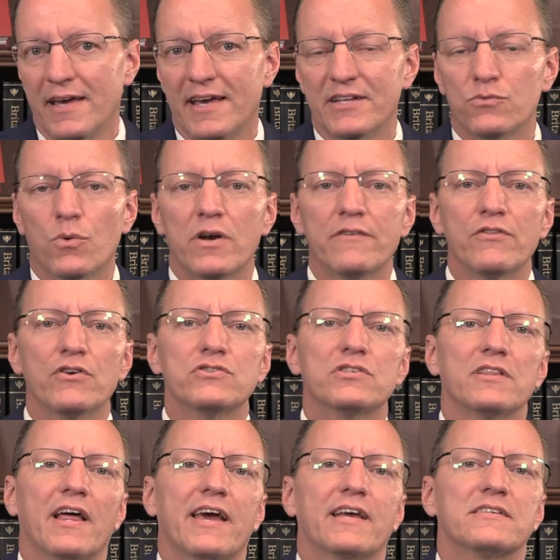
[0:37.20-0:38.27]
It's one of those
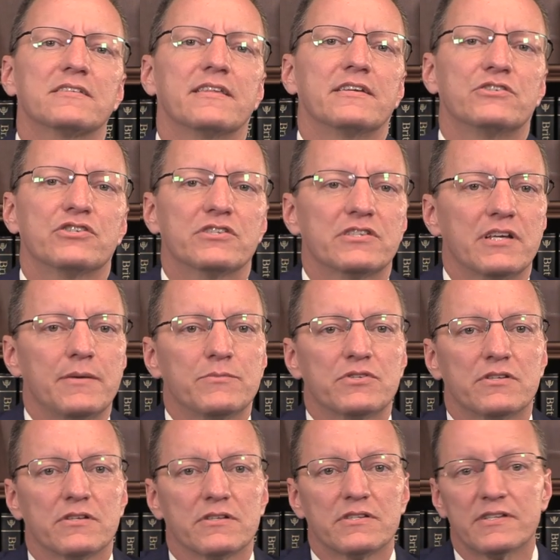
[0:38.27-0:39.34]
slangs that just seems
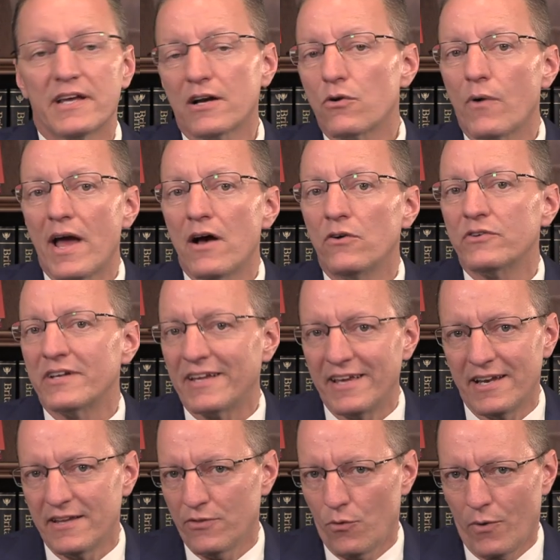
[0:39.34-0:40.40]
to stick around and
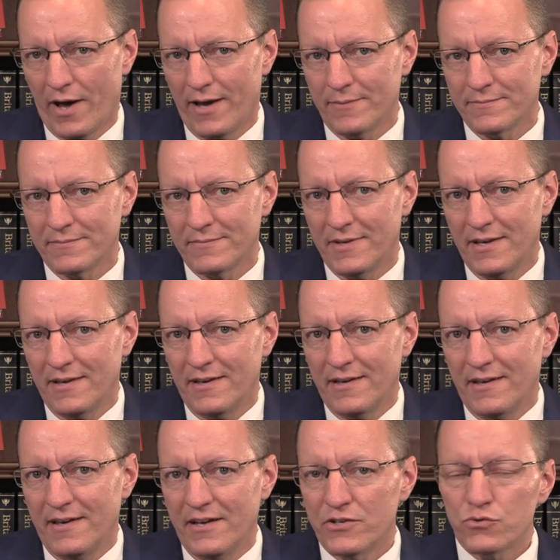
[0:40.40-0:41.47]
get in the way.
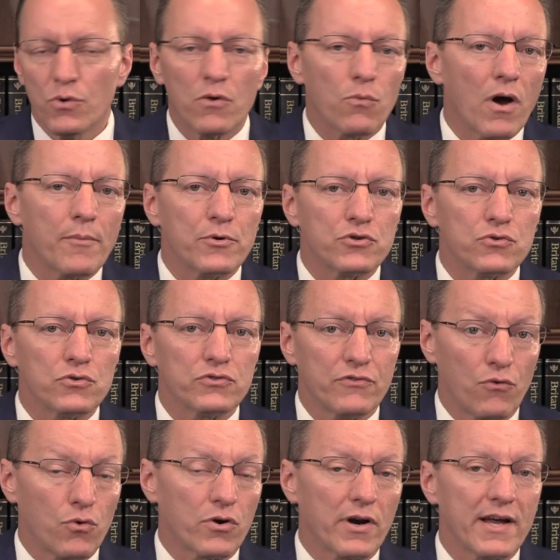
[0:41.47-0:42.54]
Here's what Robert's Rules of
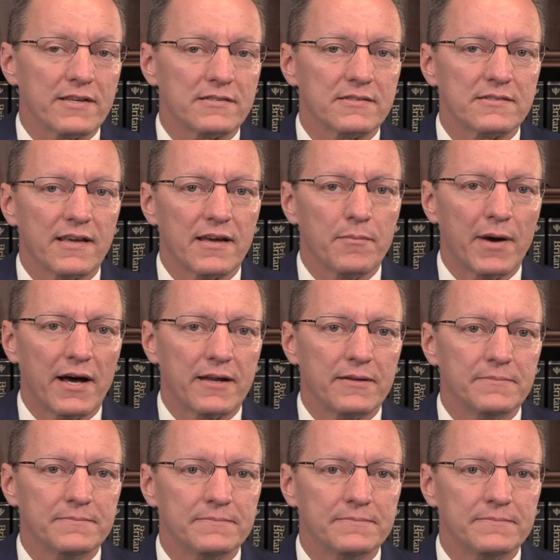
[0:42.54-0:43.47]
Order has to say about it.